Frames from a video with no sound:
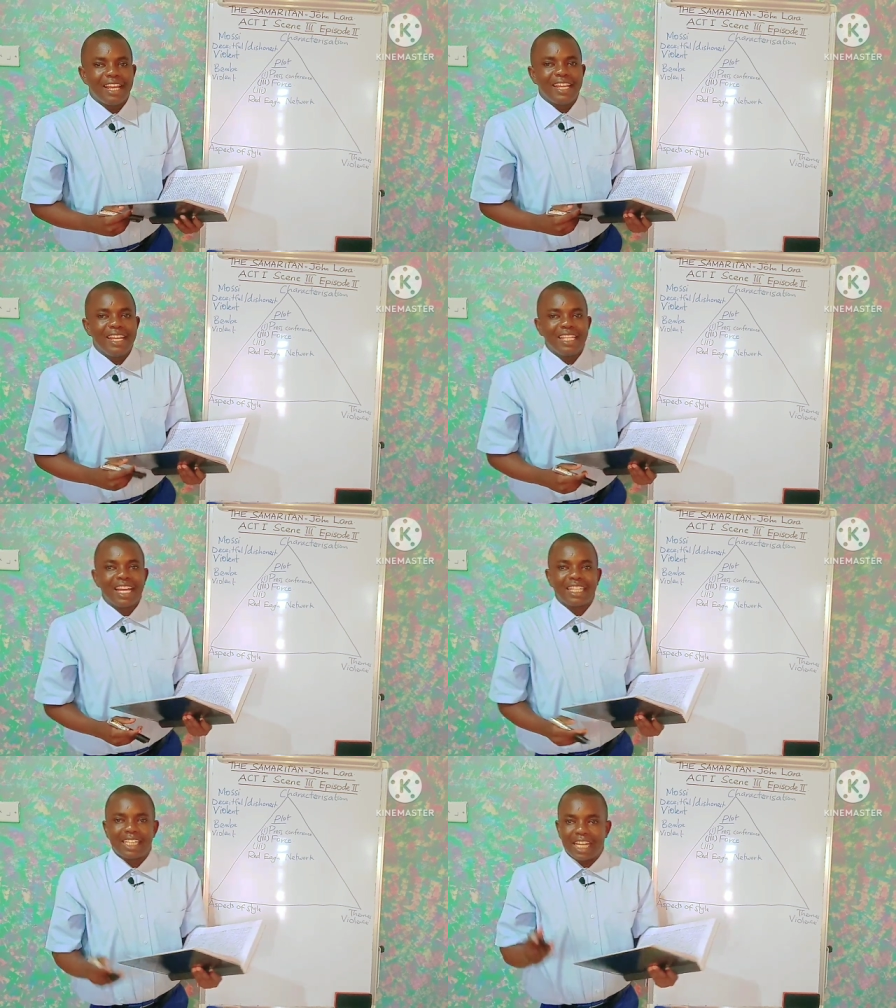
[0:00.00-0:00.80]
in
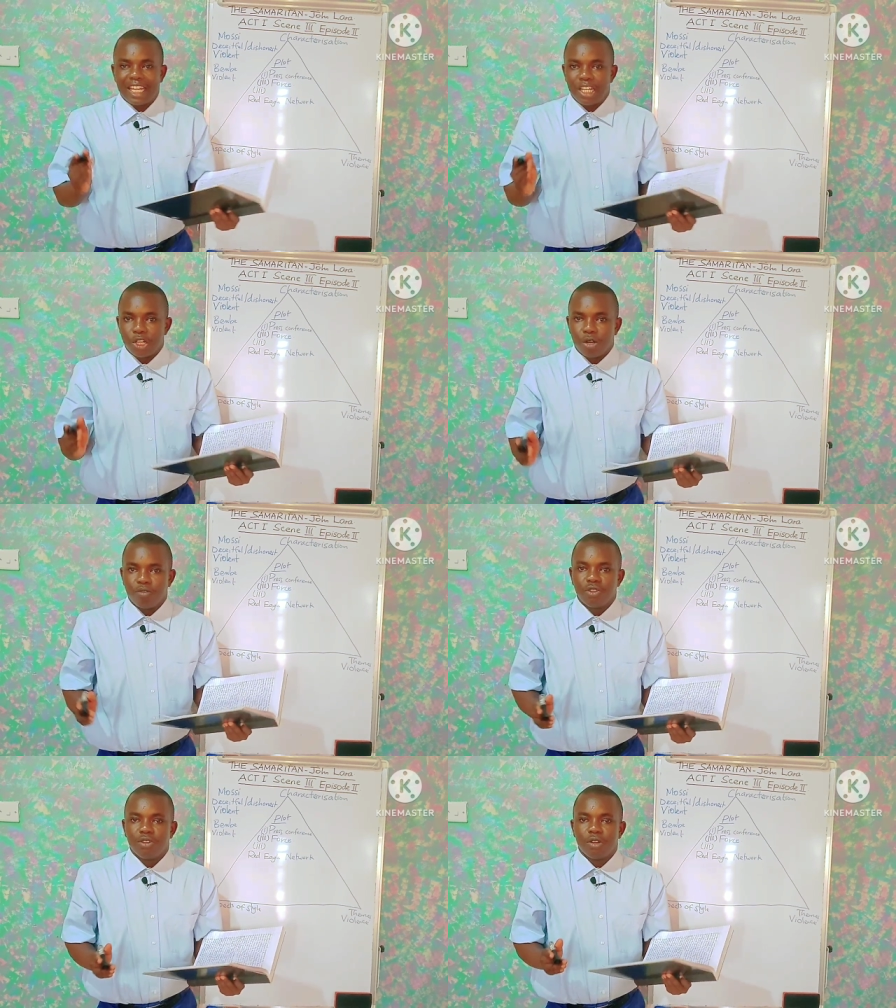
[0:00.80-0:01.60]
that kind of
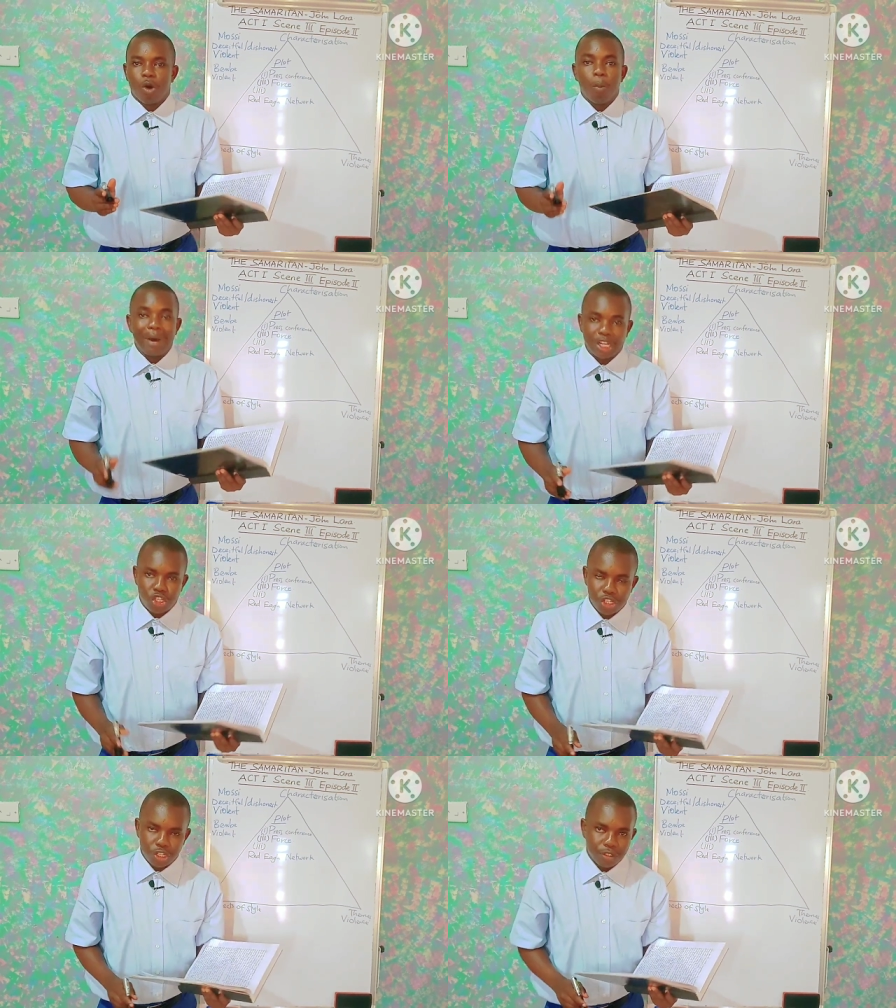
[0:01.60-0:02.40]

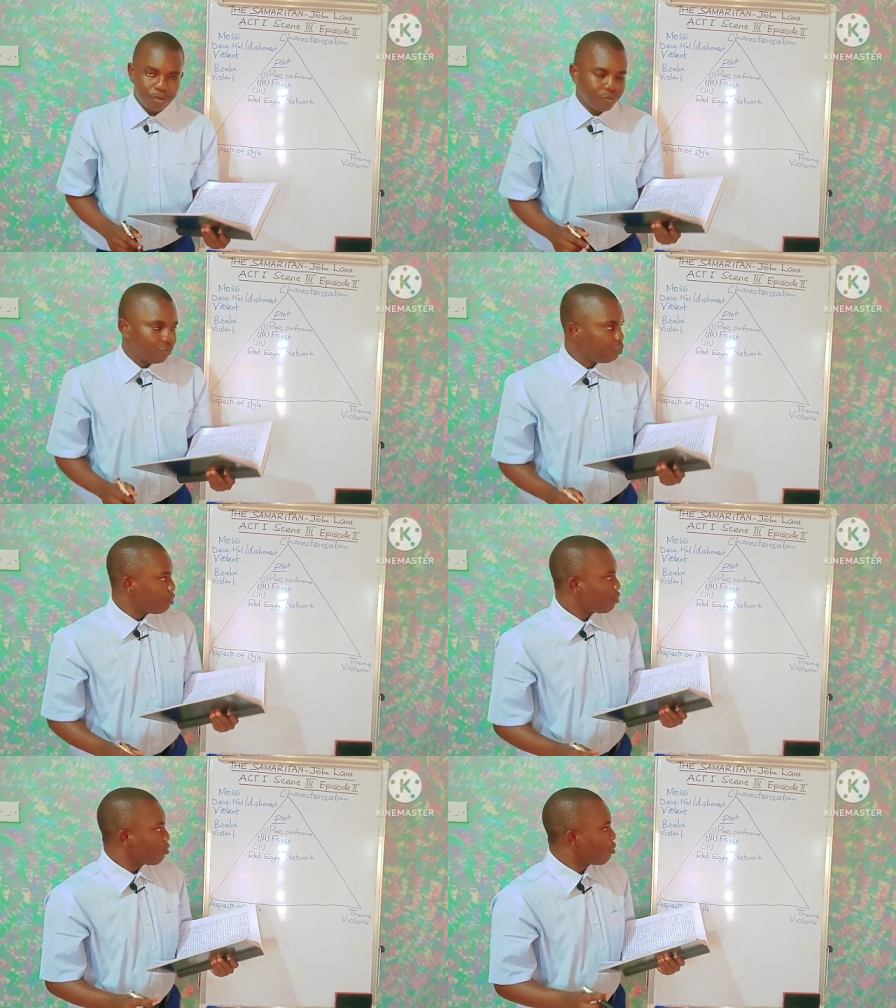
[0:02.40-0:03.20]
operation.
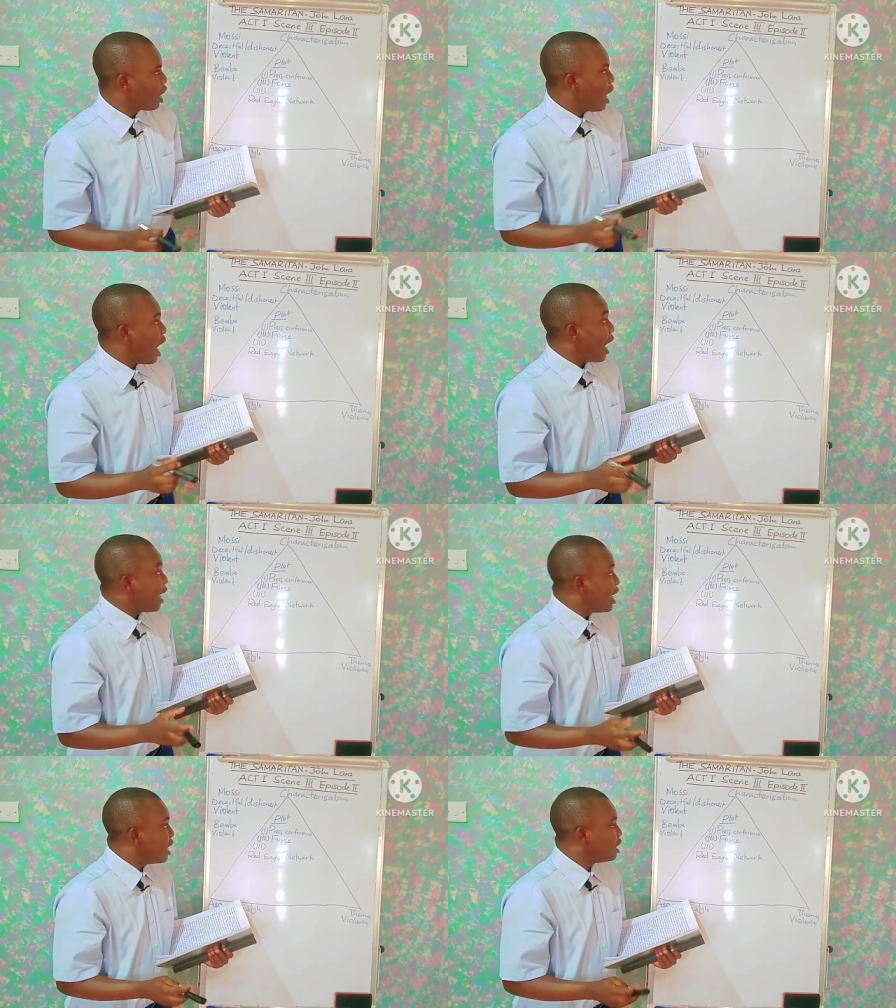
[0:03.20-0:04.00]

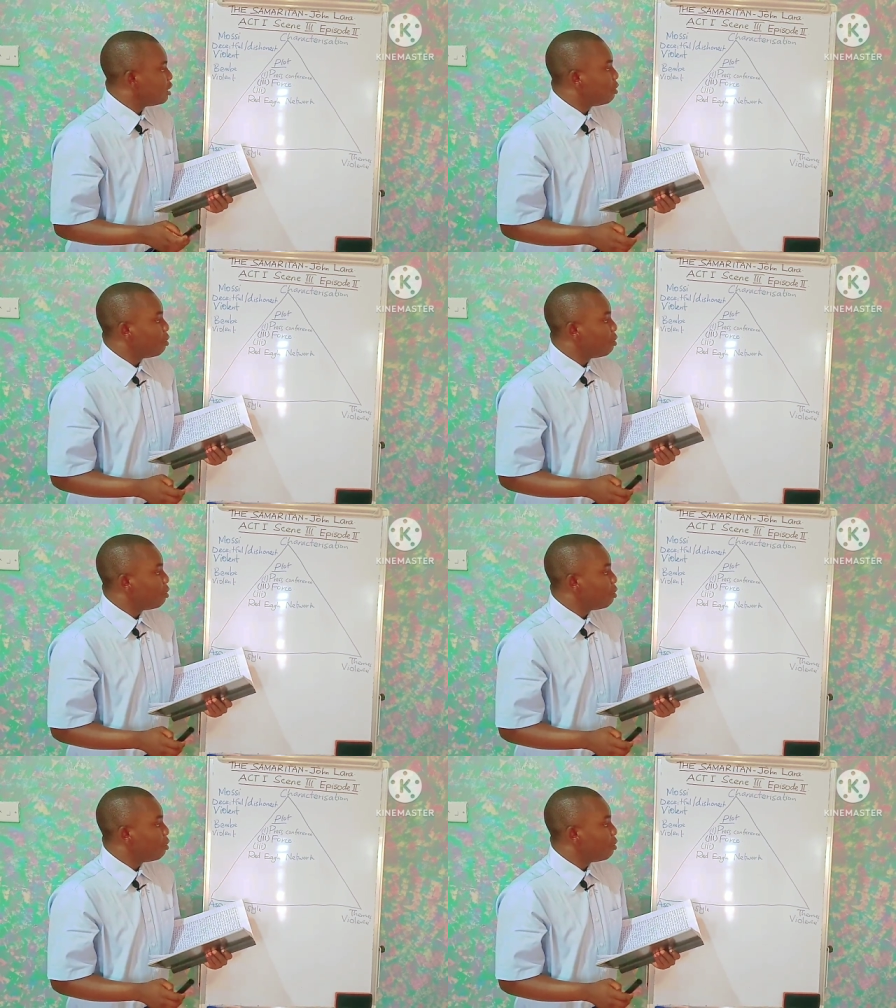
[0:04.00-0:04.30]
Again,